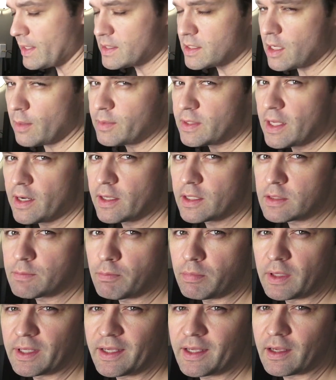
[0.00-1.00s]
it's updating, it's
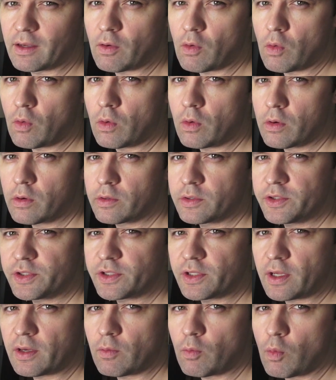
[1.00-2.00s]
blinking
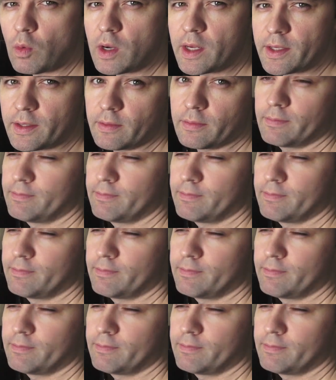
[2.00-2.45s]
orange and white.